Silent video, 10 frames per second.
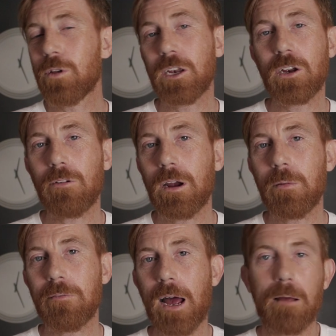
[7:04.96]
disagree
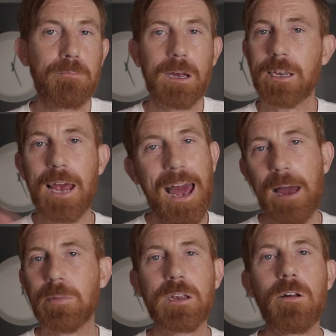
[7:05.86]
with that. That's
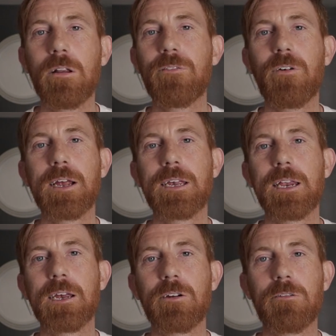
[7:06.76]
absolutely fine to
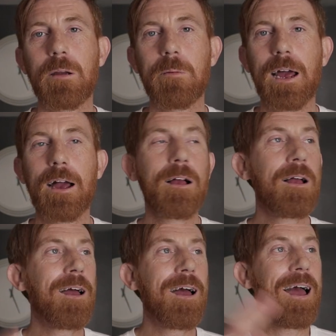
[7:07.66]
disagree with that.
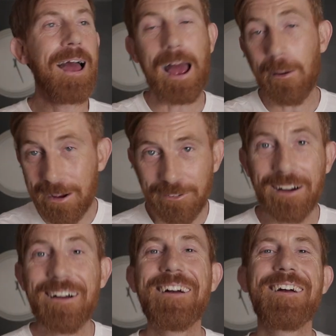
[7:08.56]

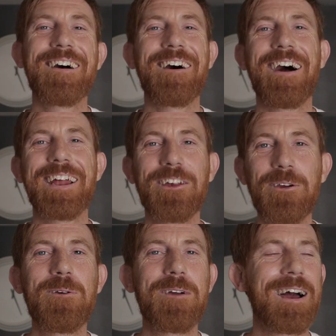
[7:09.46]
However, I
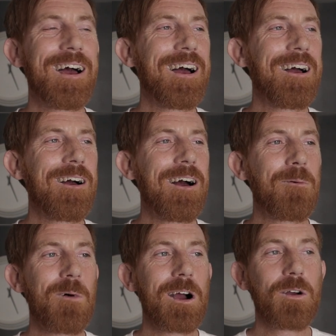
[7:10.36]
do
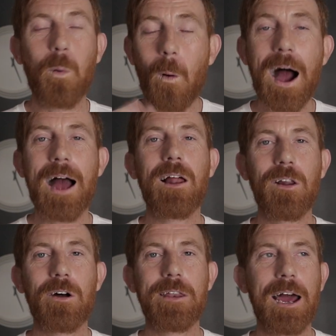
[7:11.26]
work quite a
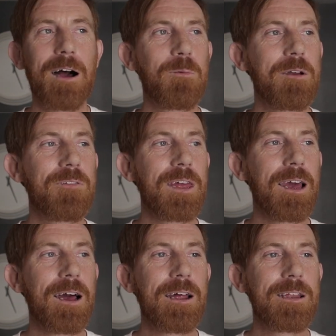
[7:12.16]
lot now with
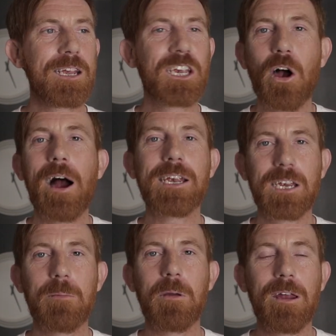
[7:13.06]
the science
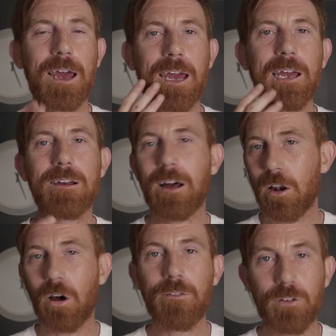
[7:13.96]
community. A
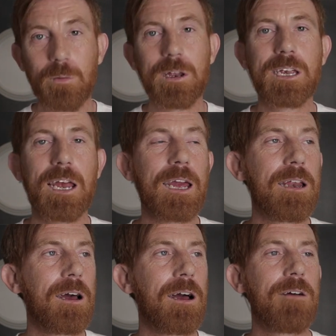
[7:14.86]
lot of you would have
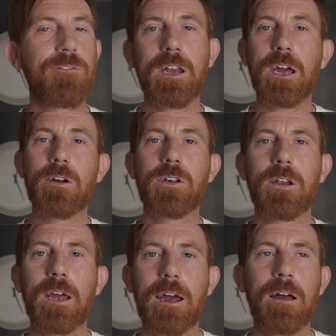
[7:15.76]
seen videos
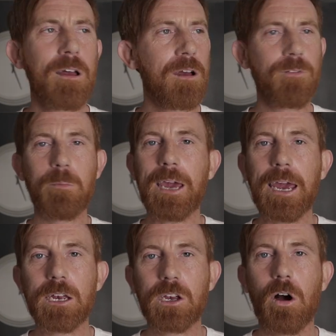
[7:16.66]
on here from
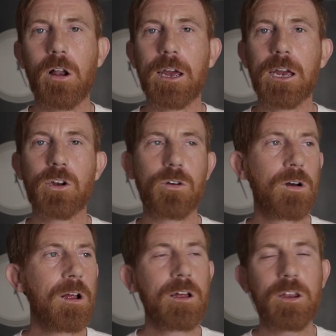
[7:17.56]
King's College
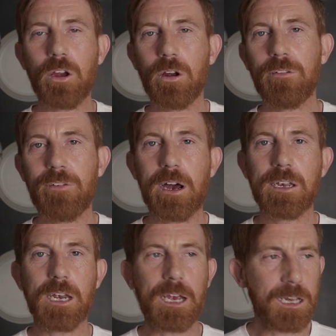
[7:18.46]
or the
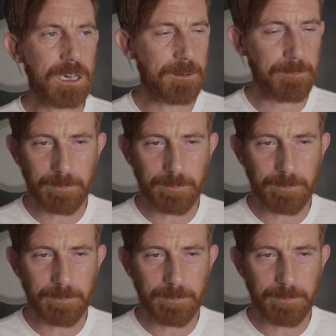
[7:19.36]
universities